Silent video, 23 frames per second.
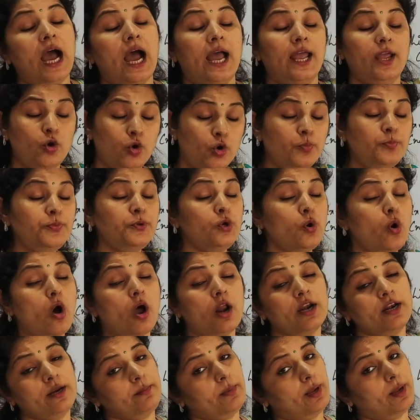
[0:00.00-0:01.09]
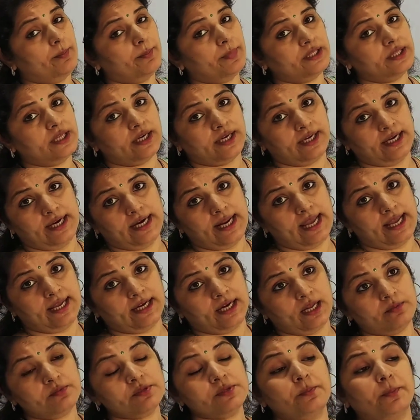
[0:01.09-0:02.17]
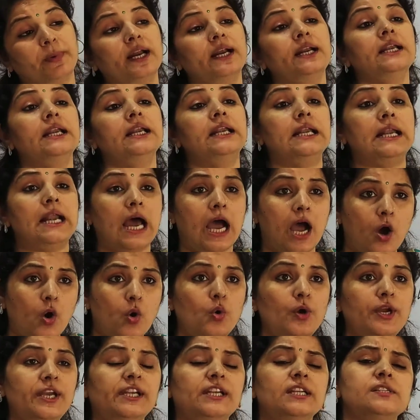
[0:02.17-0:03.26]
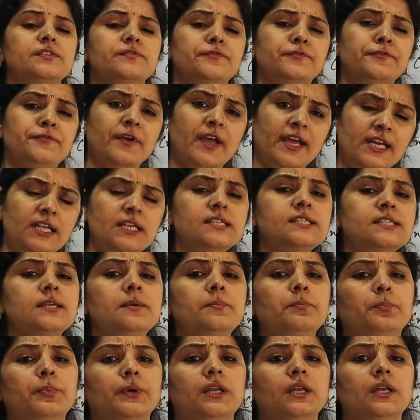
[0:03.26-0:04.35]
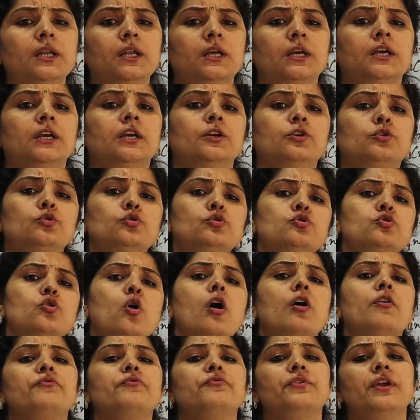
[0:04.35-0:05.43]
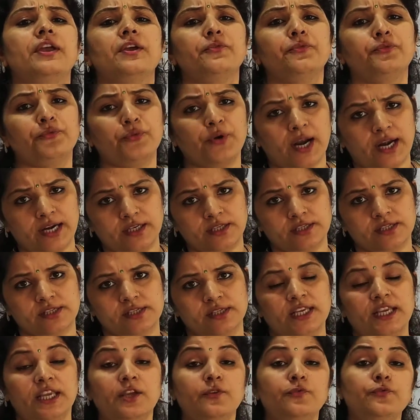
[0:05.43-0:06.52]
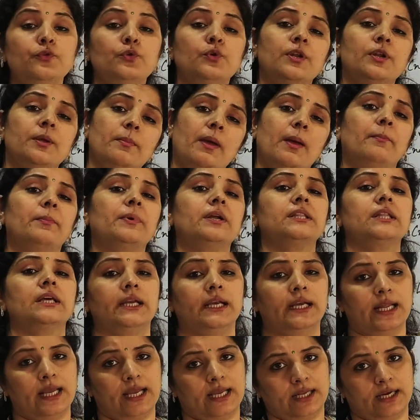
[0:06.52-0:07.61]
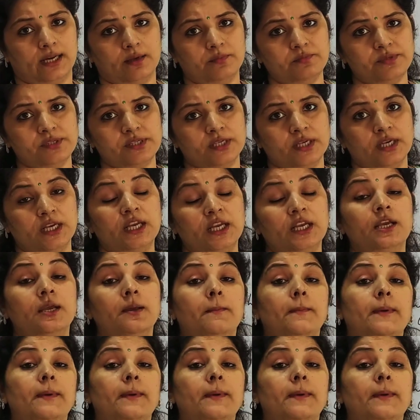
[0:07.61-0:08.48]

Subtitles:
I hope you all remember the ray diagrams, but now it is very simple to draw wavefronts if you remember the ray diagrams.